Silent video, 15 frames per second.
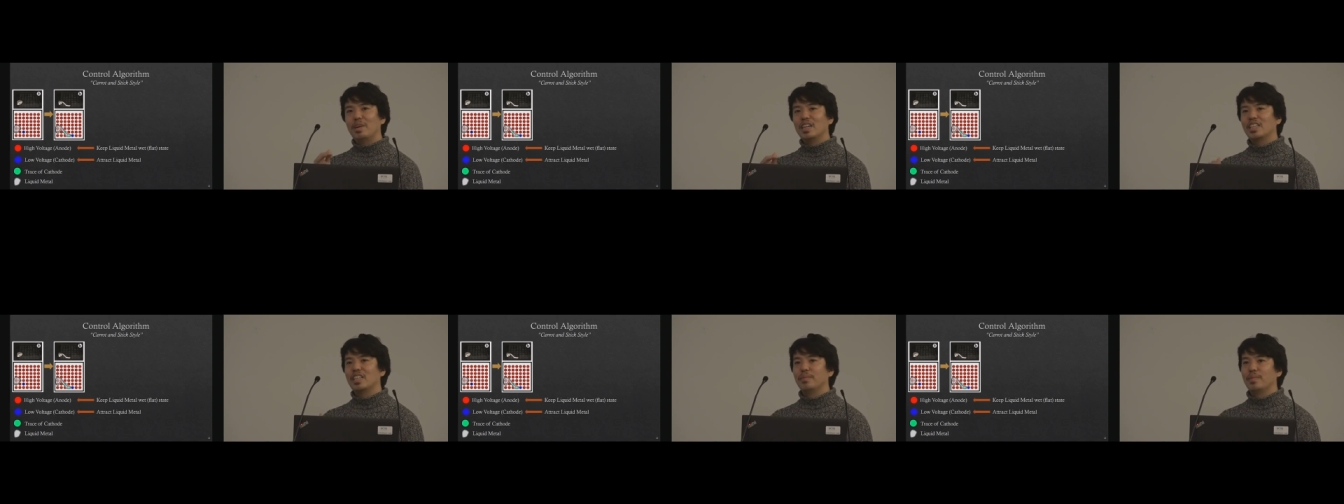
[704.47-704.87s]

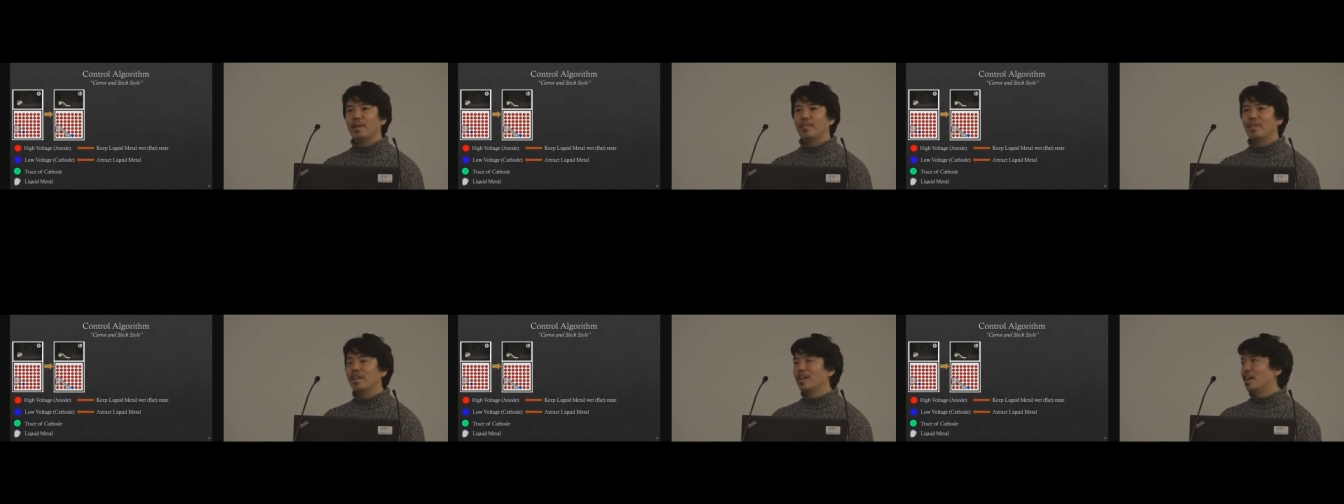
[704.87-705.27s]

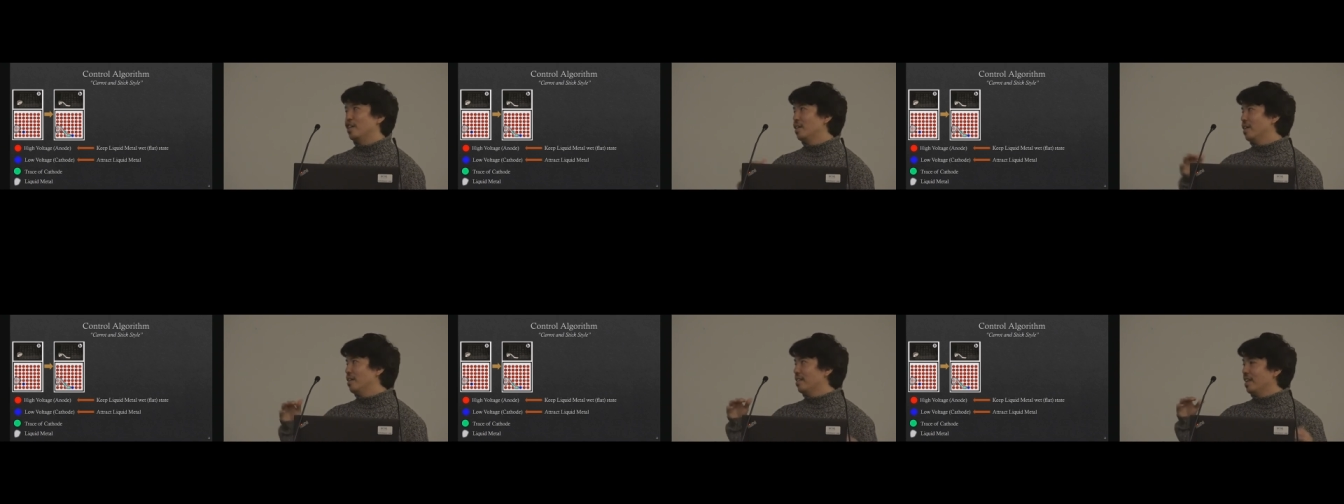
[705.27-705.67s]
maximal,
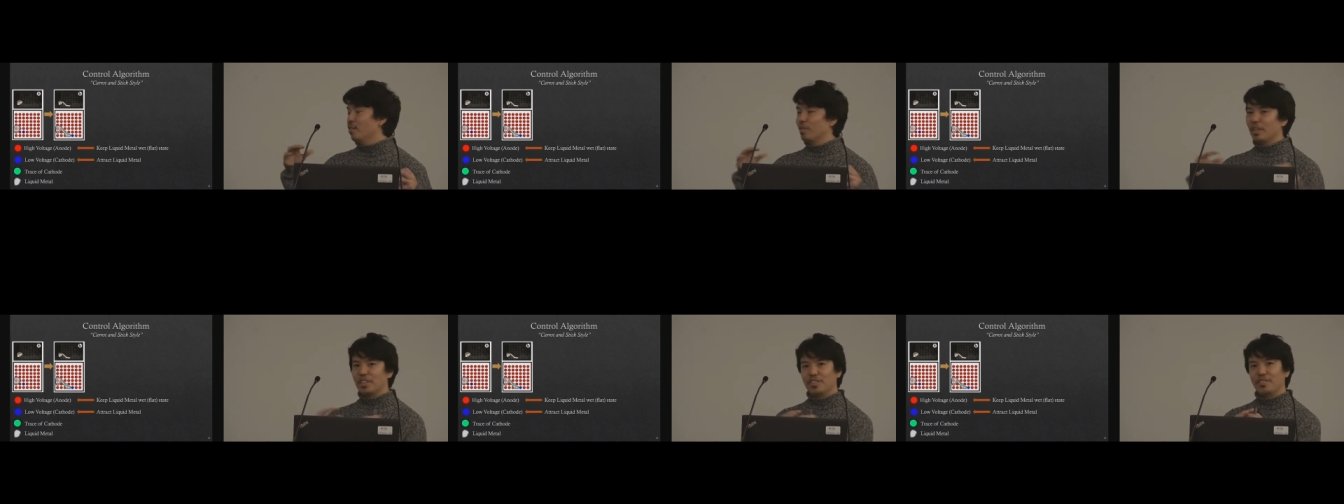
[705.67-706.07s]
and then
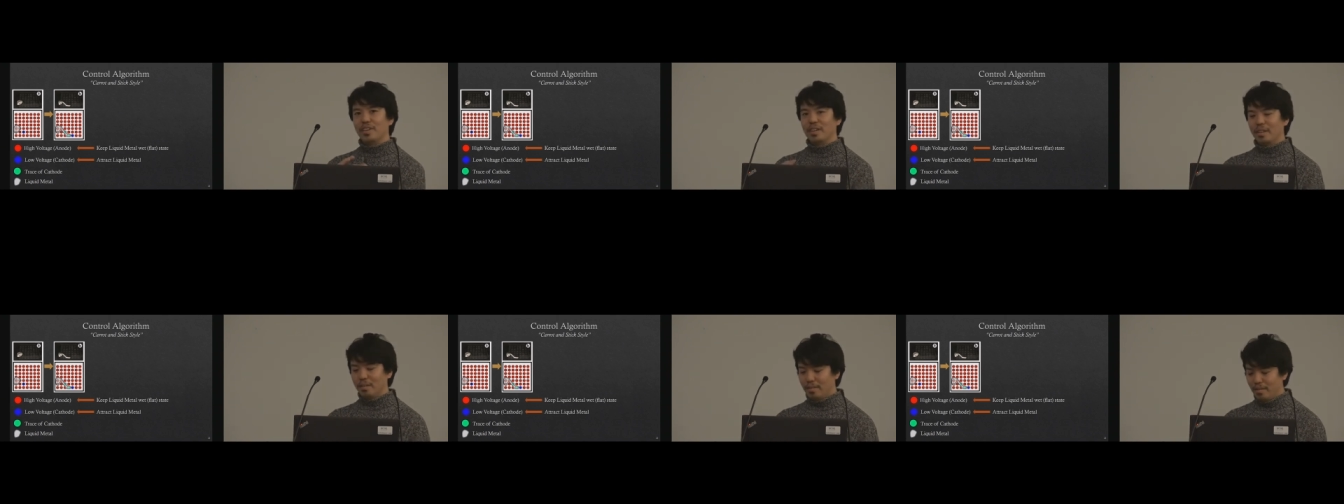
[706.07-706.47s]
they're going to
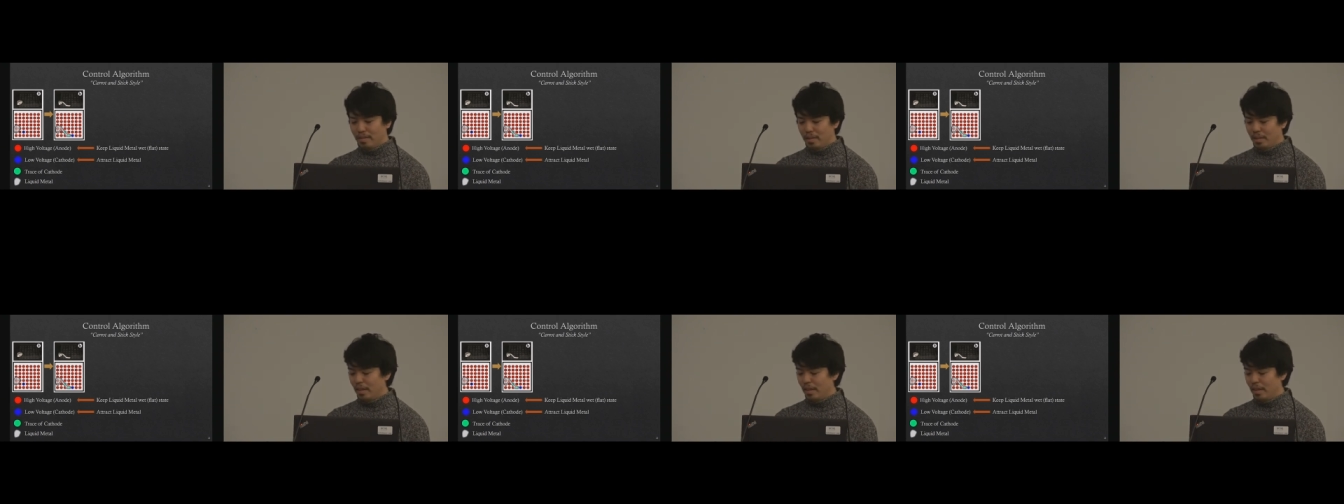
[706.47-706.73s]
shrink.